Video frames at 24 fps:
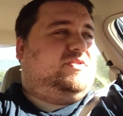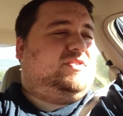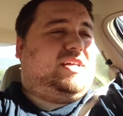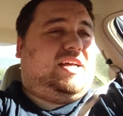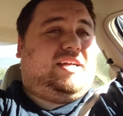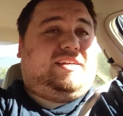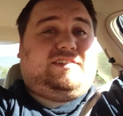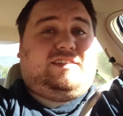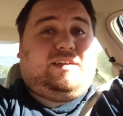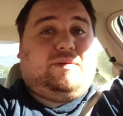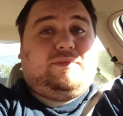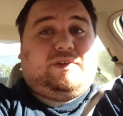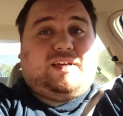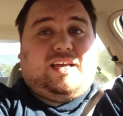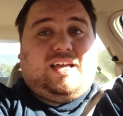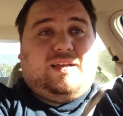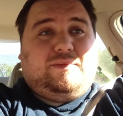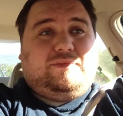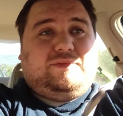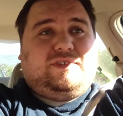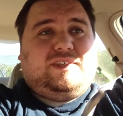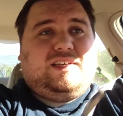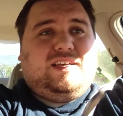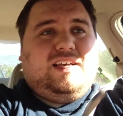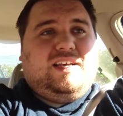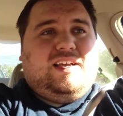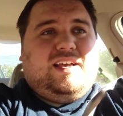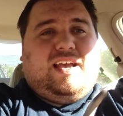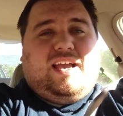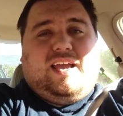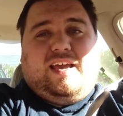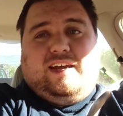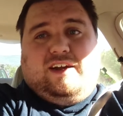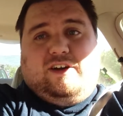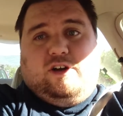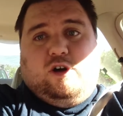like some games,
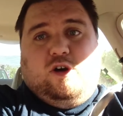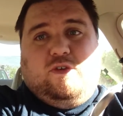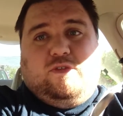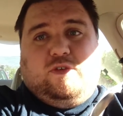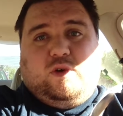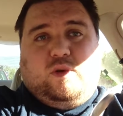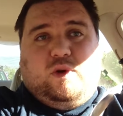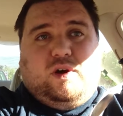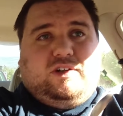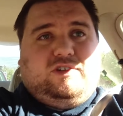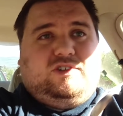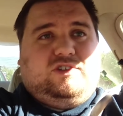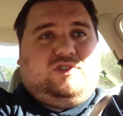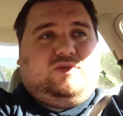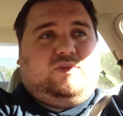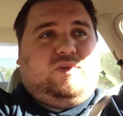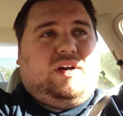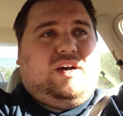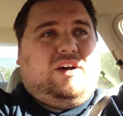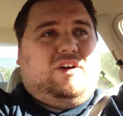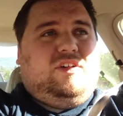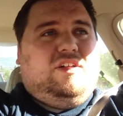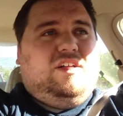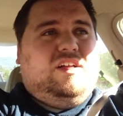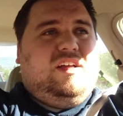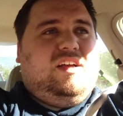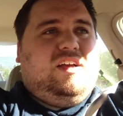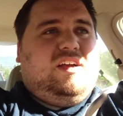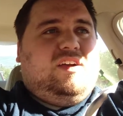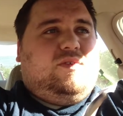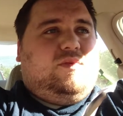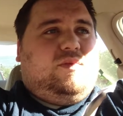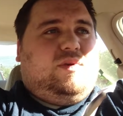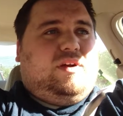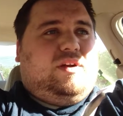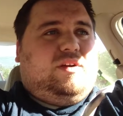and in Overwatch as well,
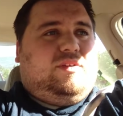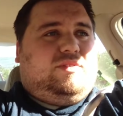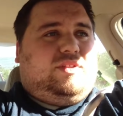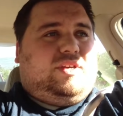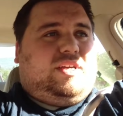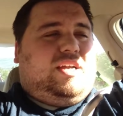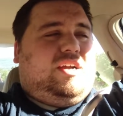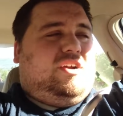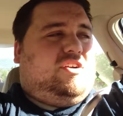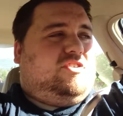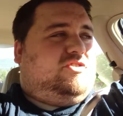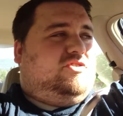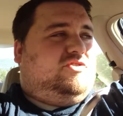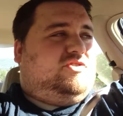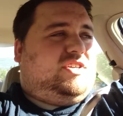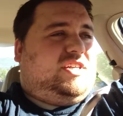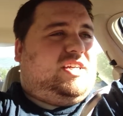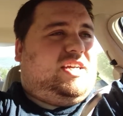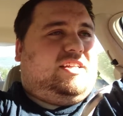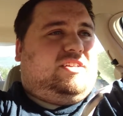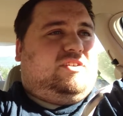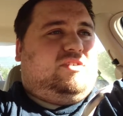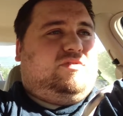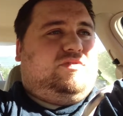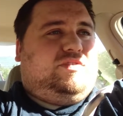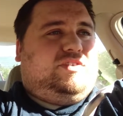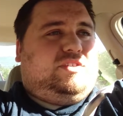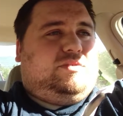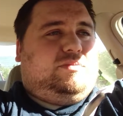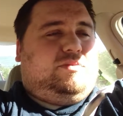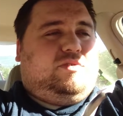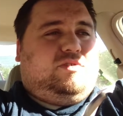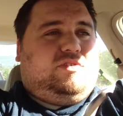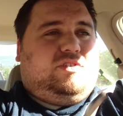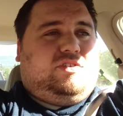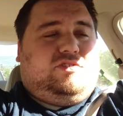where the characters that can't go
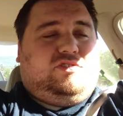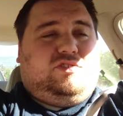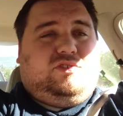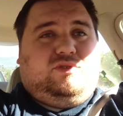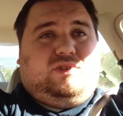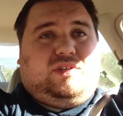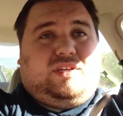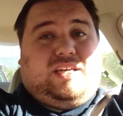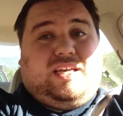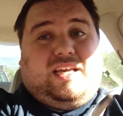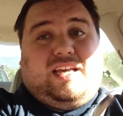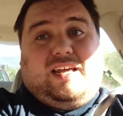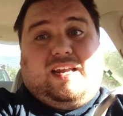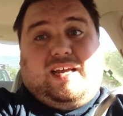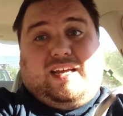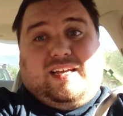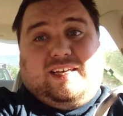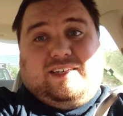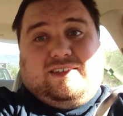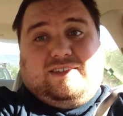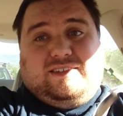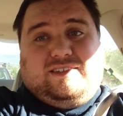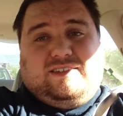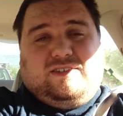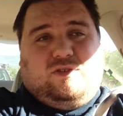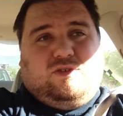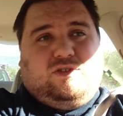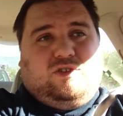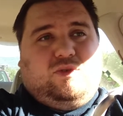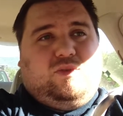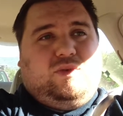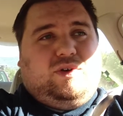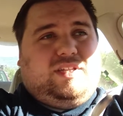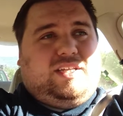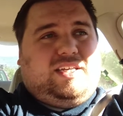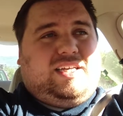invisible are the two that can, I guess, or
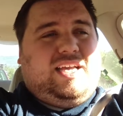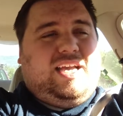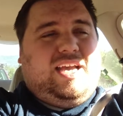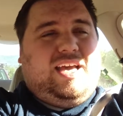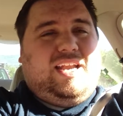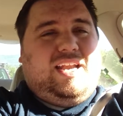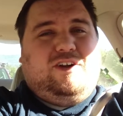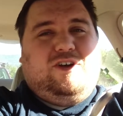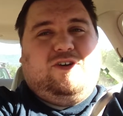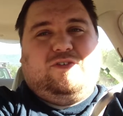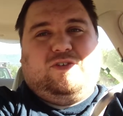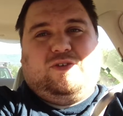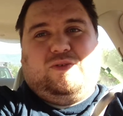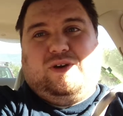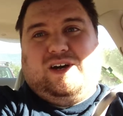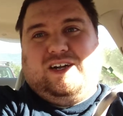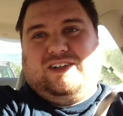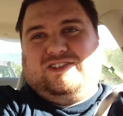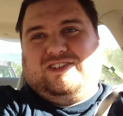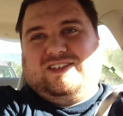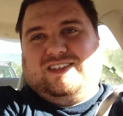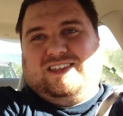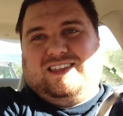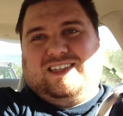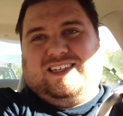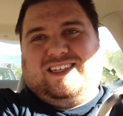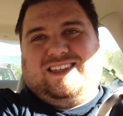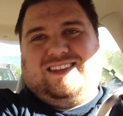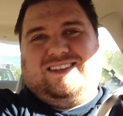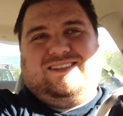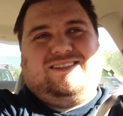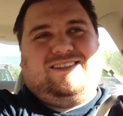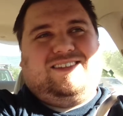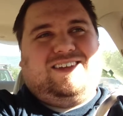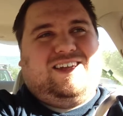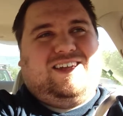the one that can in Overwatch, and
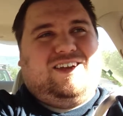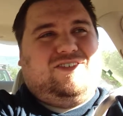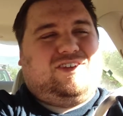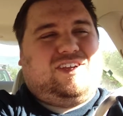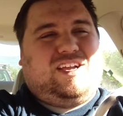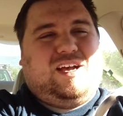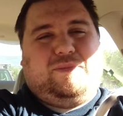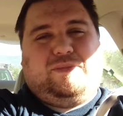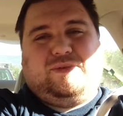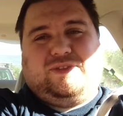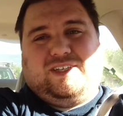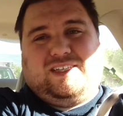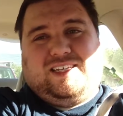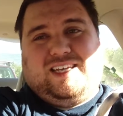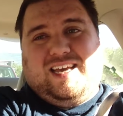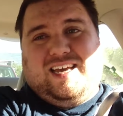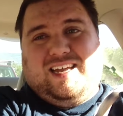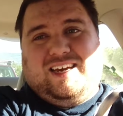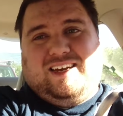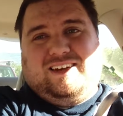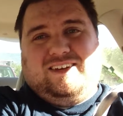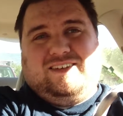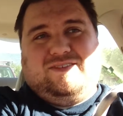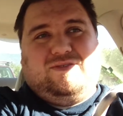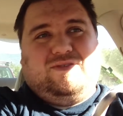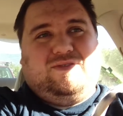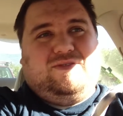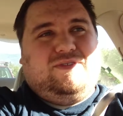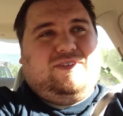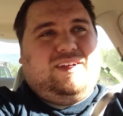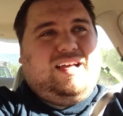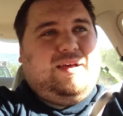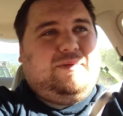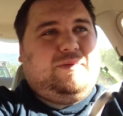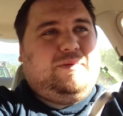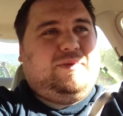then, the couple that can
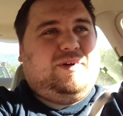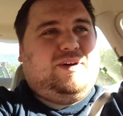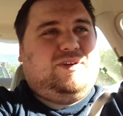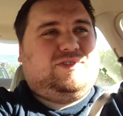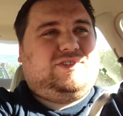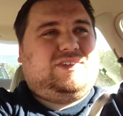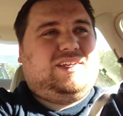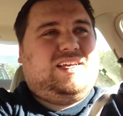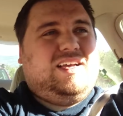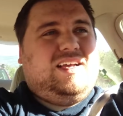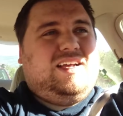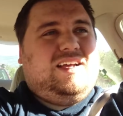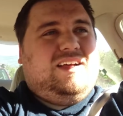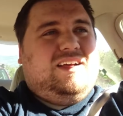in MMOs.